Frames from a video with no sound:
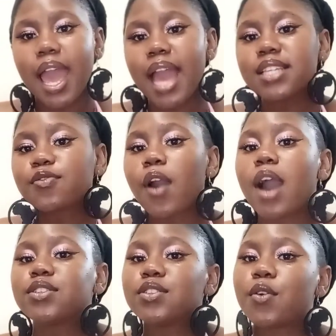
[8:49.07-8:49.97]
As for
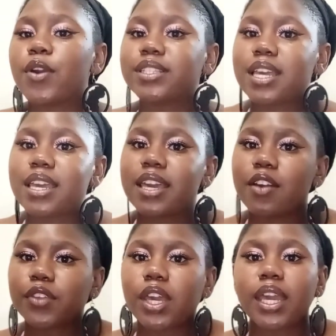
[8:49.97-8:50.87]
how to go and taking care
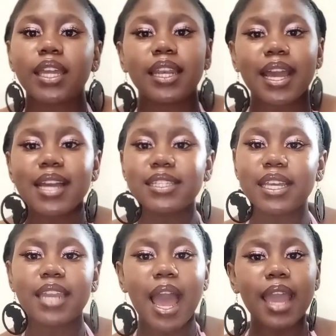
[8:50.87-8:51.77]
of your hair, like I
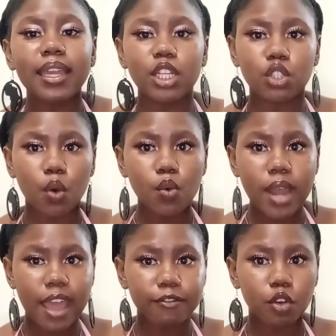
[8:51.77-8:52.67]
said, I don't
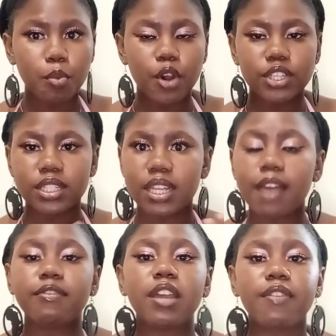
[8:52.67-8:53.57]
have low porosity.
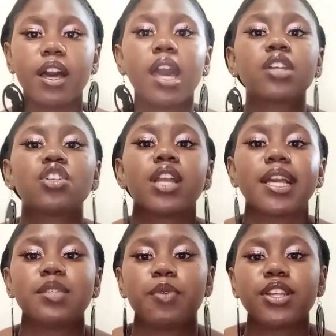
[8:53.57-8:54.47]
I've never actually
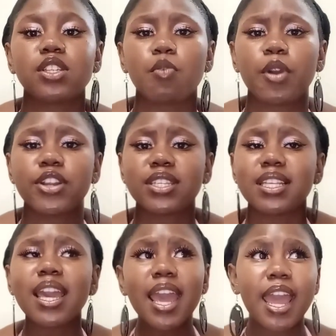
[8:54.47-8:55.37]
experienced low
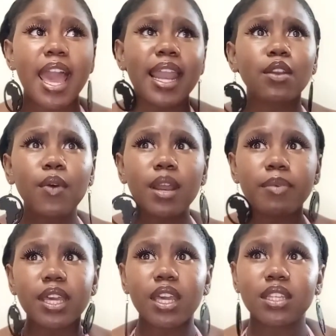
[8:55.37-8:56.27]
porosity, and I don't want to
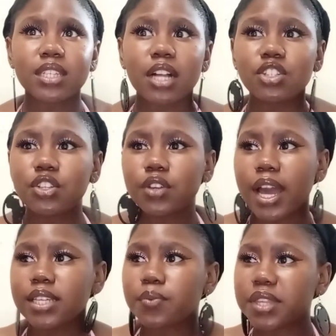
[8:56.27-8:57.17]
be indulging you
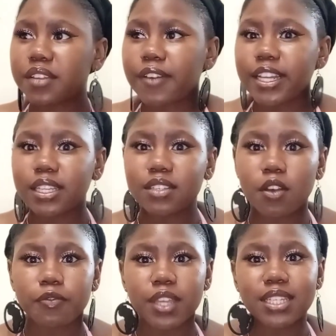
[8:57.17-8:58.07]
guys with advices
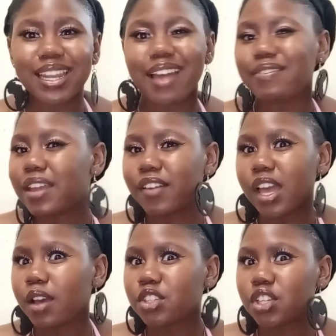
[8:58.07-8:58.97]
of things that I've never
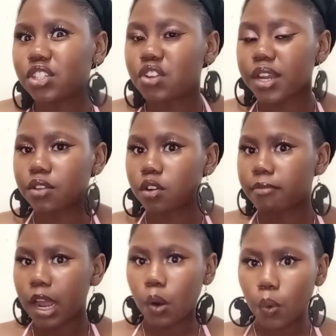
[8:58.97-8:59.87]
actually tried out on
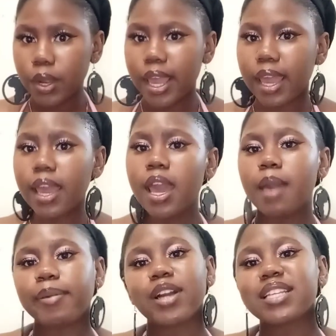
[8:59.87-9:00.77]
my own hair,
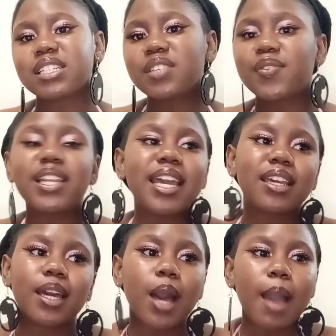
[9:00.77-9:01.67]
because I just feel
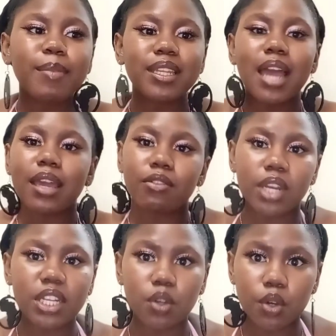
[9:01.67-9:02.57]
like, I
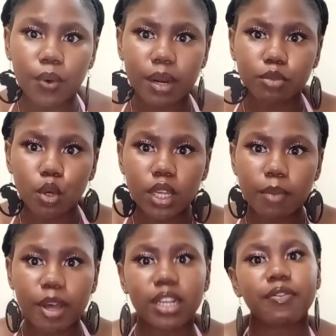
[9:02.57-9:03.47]
really don't know what I'm talking
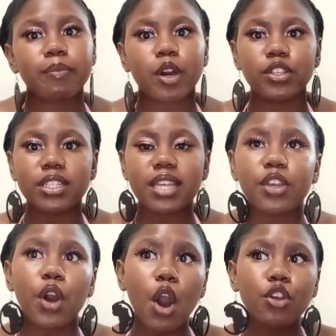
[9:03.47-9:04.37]
about if I'm going to
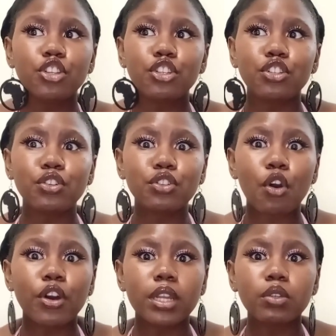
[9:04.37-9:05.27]
you, oh, you should use
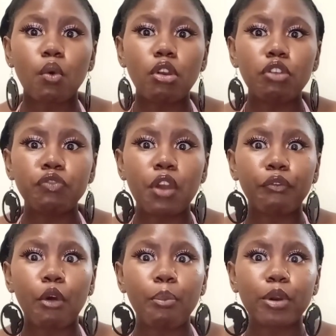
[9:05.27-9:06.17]
coconut oil if you have
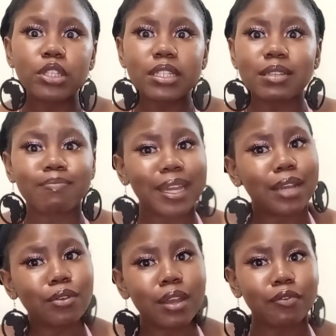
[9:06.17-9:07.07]
more porosity, but
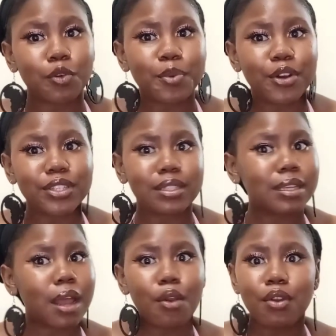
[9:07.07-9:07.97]
I don't have low porosity,
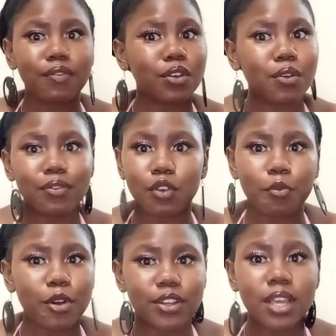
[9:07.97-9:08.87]
and I don't even know
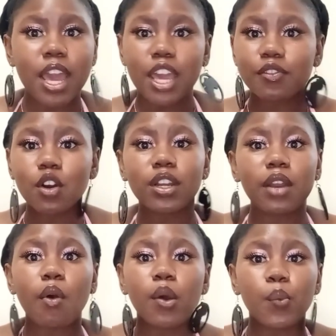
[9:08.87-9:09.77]
if
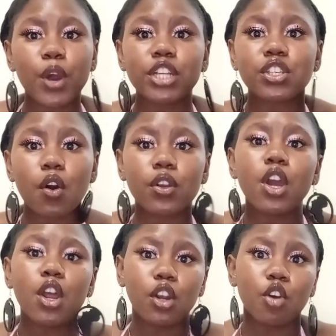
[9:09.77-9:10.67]
coconut oil works on
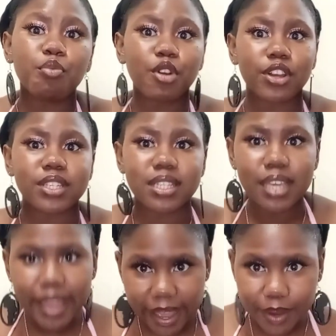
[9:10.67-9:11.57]
low
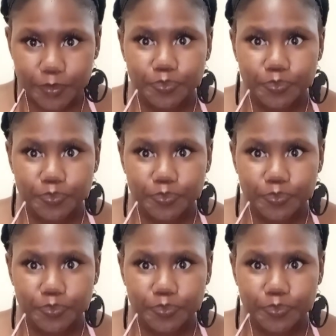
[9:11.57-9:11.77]
porosity hair.